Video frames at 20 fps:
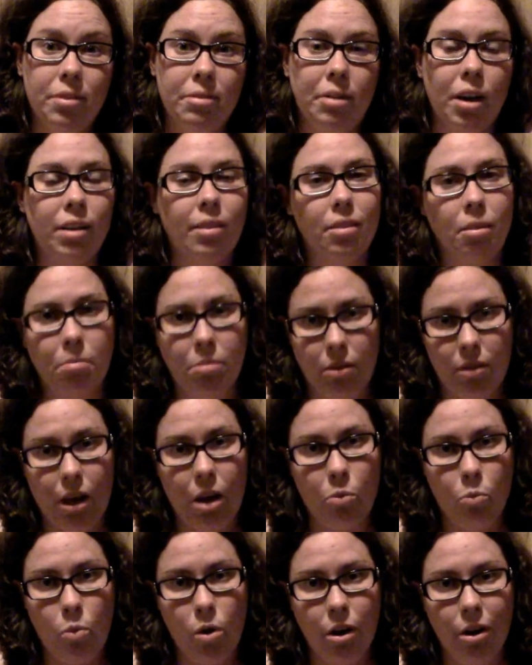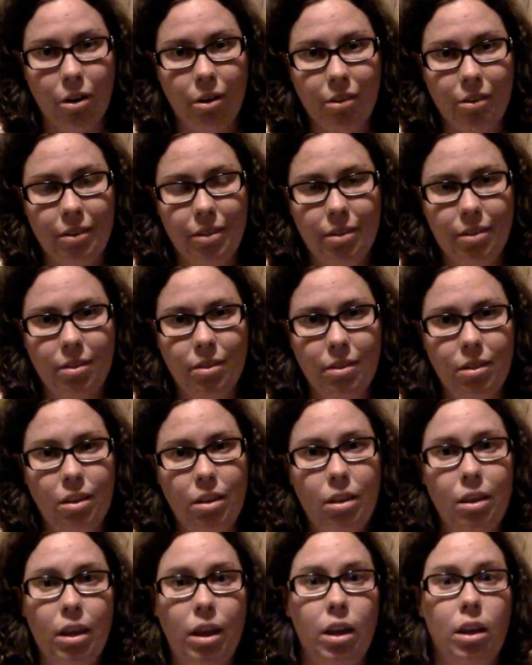find something that works,
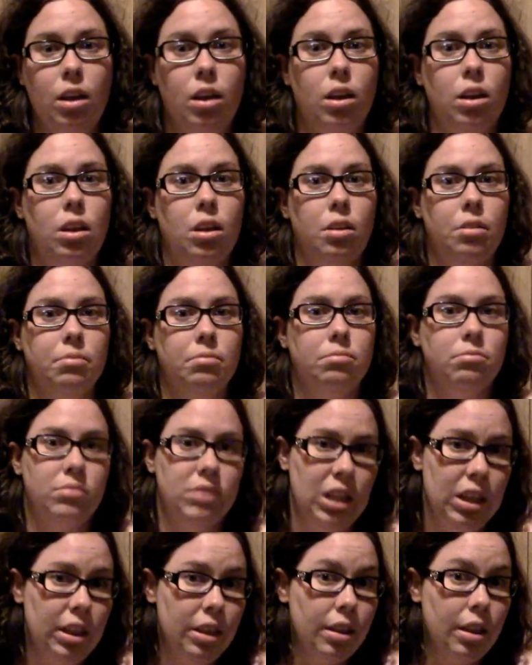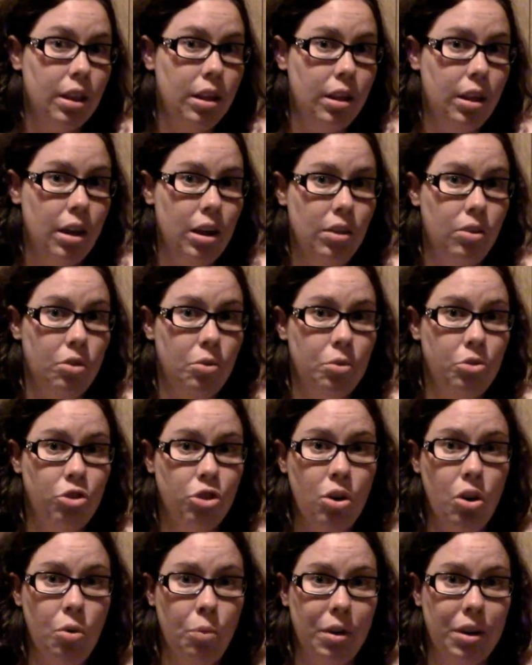and that's what you
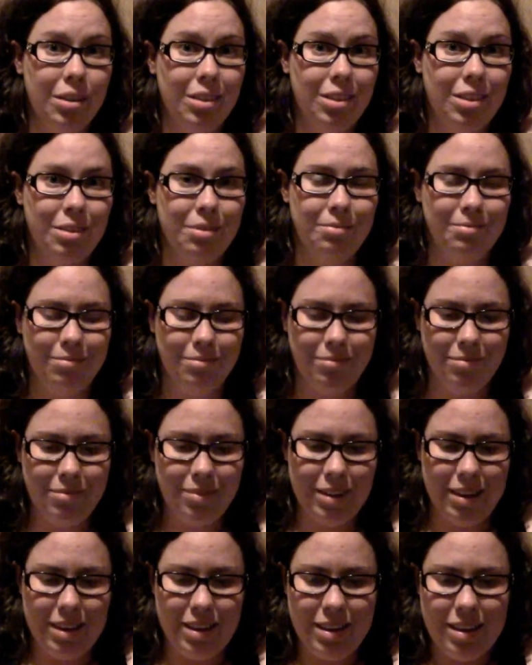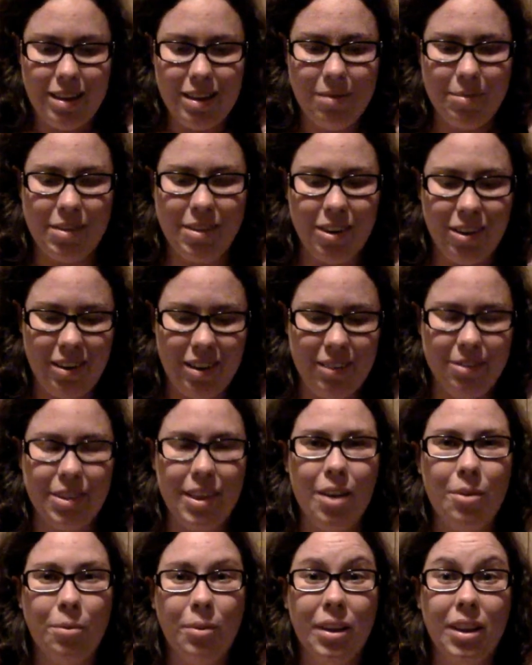go with. I'm sorry if
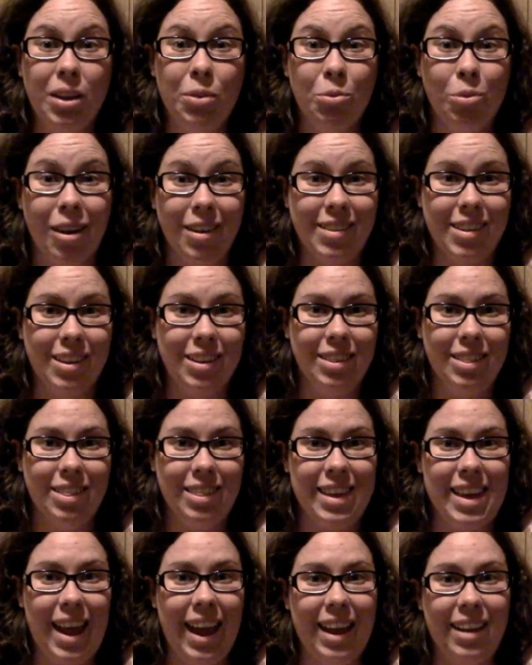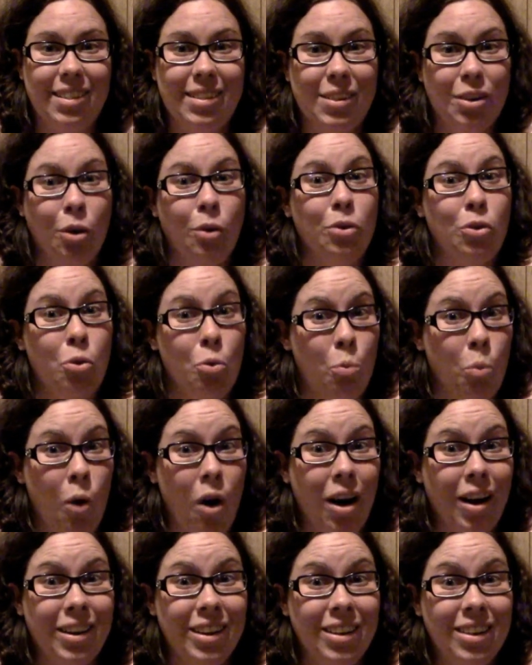that really wasn't the answer you
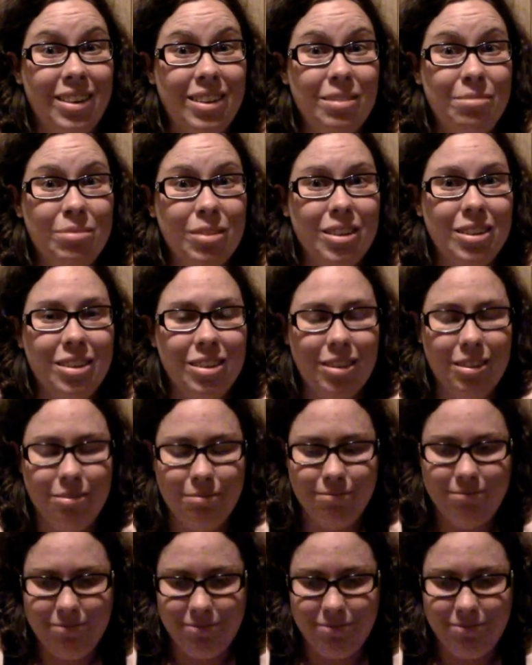wanted, but